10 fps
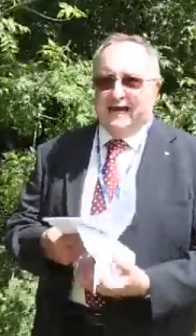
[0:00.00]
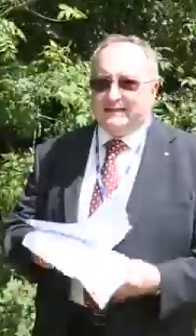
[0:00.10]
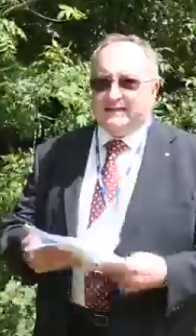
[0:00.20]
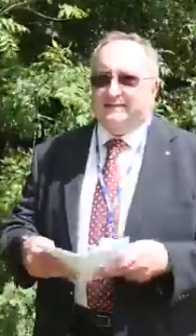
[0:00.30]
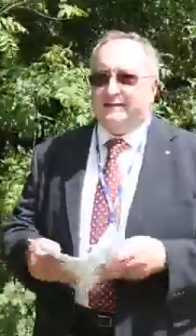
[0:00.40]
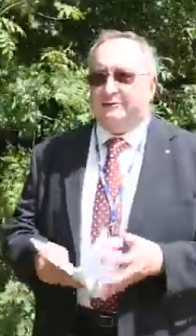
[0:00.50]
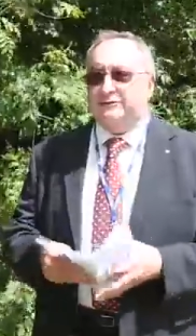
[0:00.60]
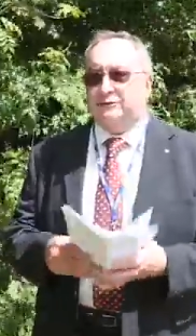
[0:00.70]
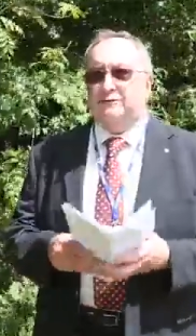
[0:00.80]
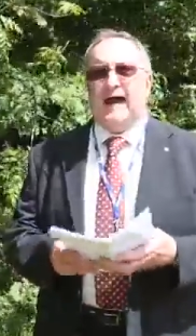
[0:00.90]

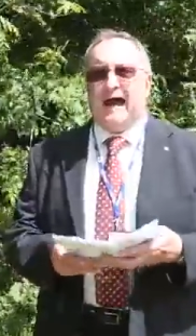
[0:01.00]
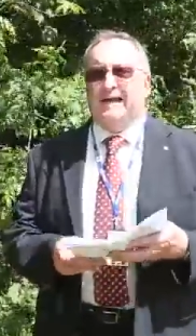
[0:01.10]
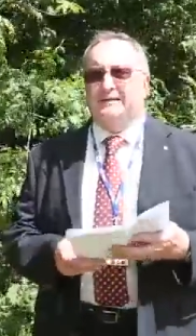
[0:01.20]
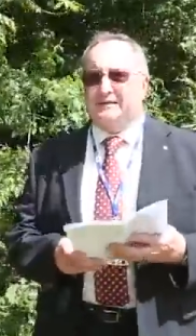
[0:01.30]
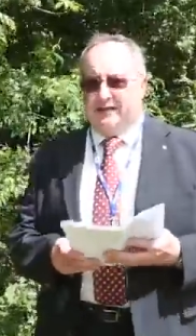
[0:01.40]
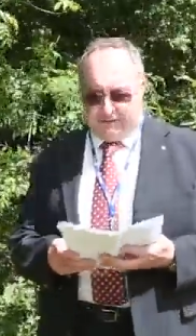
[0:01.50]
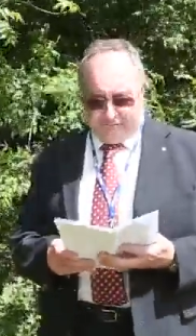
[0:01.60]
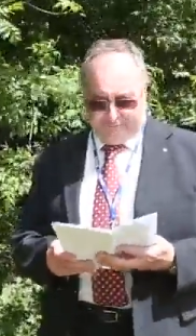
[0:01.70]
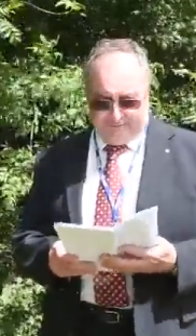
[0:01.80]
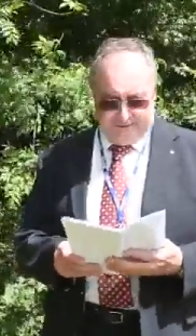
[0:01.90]
antisocial and
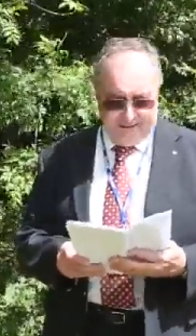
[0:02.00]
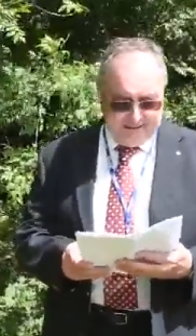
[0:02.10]
dangerous.